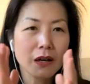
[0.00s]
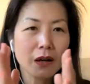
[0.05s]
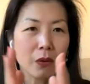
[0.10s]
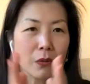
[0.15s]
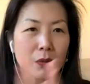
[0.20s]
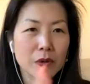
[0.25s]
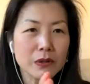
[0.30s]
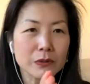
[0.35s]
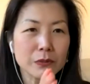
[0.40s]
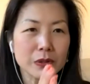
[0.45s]

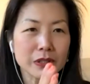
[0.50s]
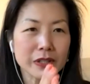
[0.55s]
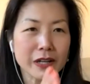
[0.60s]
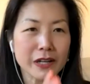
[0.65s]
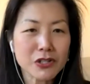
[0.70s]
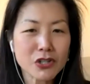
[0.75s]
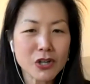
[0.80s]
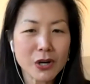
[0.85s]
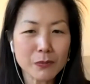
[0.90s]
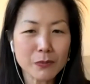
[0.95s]
we'll, we'll
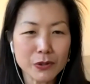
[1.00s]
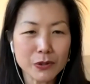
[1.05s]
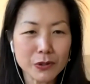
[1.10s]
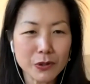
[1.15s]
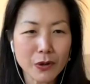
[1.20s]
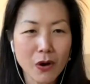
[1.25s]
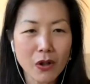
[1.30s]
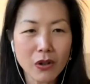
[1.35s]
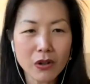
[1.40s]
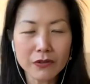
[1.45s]
catch up with you,
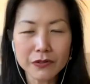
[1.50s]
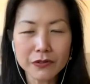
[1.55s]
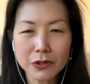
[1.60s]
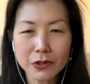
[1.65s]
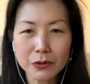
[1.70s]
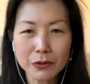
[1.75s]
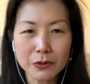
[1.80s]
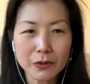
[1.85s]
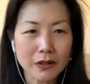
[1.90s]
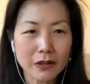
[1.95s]
all of
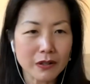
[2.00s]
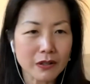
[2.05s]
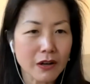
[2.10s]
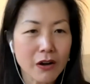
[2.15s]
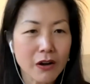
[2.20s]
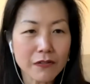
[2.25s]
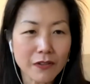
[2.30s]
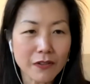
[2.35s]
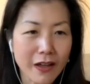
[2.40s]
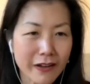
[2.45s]
you uh,
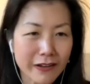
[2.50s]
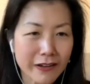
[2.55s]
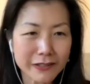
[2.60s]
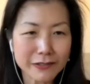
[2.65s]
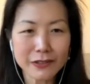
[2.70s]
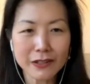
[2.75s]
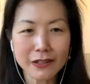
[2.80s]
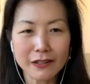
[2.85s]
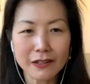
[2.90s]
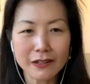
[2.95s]

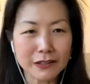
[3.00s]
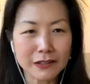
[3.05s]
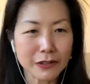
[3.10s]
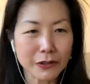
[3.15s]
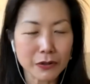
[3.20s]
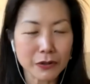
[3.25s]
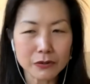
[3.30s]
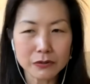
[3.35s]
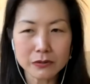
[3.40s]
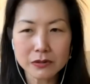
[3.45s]
offline, uh, you
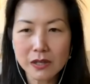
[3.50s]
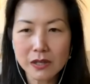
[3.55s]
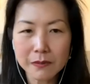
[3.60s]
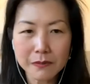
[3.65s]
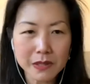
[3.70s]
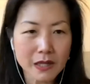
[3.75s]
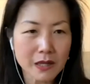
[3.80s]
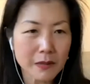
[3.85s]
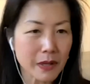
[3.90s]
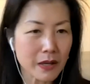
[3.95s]
know, send
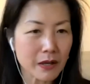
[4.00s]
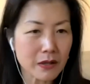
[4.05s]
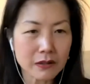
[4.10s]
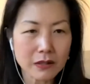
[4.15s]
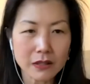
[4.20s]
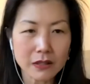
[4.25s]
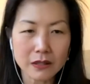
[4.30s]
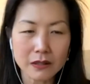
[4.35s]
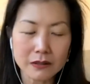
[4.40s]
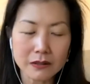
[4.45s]
me email,
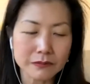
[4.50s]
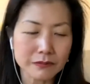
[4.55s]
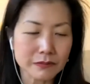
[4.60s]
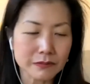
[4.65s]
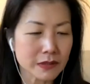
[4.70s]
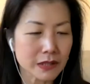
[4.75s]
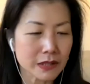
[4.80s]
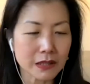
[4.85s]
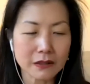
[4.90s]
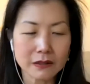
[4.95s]
um,
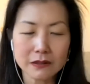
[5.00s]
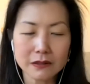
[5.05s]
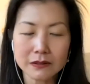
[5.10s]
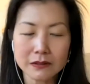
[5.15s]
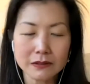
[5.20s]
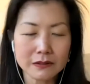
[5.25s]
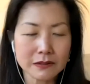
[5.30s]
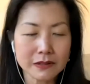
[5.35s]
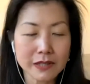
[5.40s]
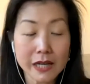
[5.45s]

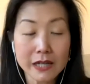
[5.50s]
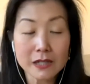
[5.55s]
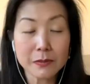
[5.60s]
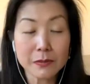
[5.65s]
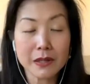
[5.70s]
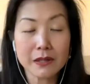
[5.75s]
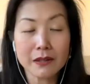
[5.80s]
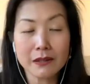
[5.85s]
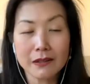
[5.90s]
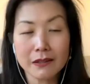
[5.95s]
uh, text
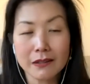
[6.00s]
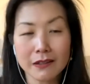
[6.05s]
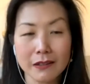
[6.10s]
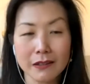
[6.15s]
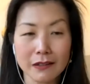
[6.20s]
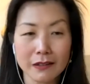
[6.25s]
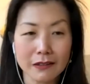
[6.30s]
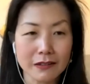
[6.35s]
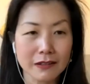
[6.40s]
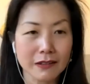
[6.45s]
me,
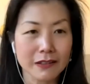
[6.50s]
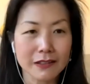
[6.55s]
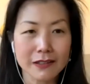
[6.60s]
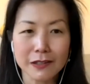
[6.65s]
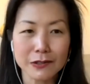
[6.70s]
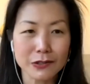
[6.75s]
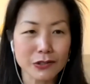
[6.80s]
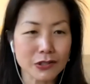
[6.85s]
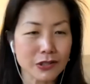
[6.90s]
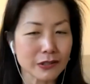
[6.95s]
uh,
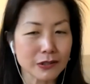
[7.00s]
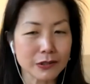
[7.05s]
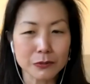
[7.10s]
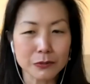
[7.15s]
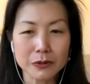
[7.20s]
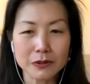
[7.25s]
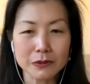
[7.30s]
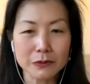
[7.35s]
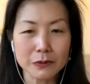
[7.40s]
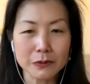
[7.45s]
and uh,
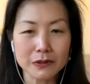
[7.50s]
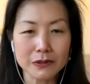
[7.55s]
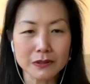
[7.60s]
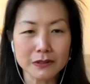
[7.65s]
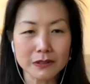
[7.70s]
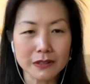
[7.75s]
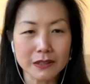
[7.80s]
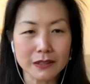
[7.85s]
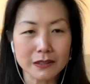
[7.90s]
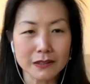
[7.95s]
we'll,
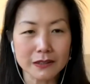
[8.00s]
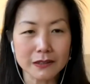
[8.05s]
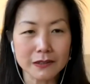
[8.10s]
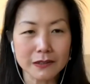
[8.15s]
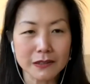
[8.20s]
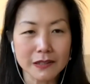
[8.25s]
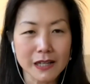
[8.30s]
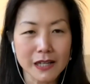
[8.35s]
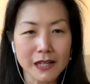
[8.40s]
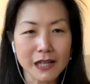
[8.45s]
we'll uh,
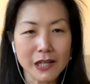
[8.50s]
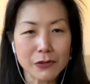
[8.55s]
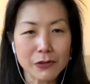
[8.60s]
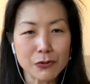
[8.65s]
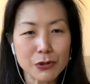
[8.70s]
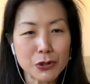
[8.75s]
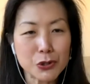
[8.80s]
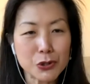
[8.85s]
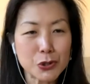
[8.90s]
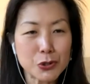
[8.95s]

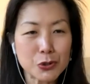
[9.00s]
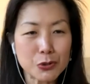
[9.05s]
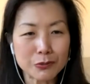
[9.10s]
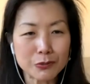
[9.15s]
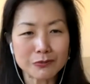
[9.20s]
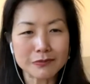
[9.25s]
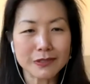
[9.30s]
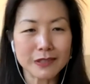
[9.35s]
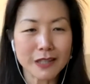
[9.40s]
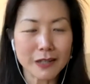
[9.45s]

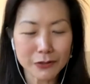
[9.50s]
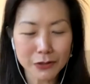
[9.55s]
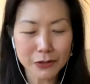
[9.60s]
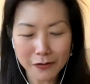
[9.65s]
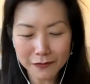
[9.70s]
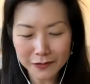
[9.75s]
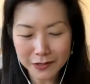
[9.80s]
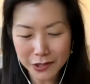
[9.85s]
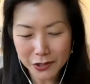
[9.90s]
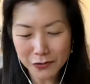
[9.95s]
resume our
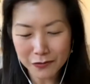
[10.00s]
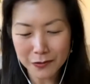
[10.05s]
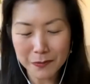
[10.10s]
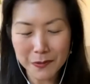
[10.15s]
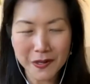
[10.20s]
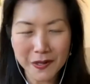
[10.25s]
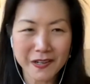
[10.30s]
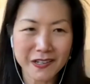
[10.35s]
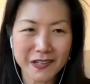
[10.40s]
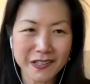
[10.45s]
conversation from
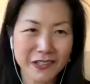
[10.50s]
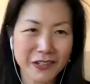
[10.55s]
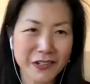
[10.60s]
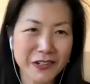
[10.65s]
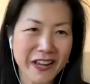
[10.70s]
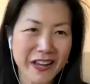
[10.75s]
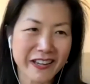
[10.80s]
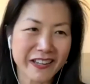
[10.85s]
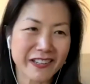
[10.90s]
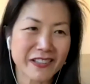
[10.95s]
there.
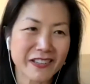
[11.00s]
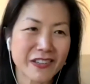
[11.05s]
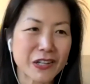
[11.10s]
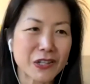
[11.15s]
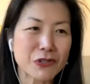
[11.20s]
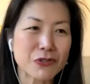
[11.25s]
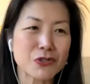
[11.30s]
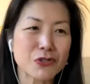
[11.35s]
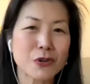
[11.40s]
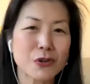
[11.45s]
Okay, thank
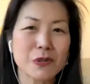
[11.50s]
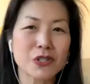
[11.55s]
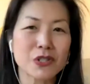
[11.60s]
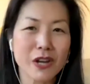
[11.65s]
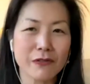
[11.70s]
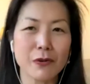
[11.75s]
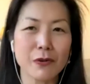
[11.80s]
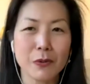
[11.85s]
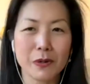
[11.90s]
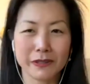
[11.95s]
you so much,
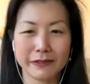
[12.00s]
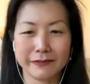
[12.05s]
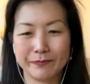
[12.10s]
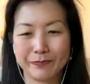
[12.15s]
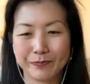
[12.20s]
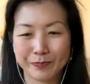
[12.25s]
everyone.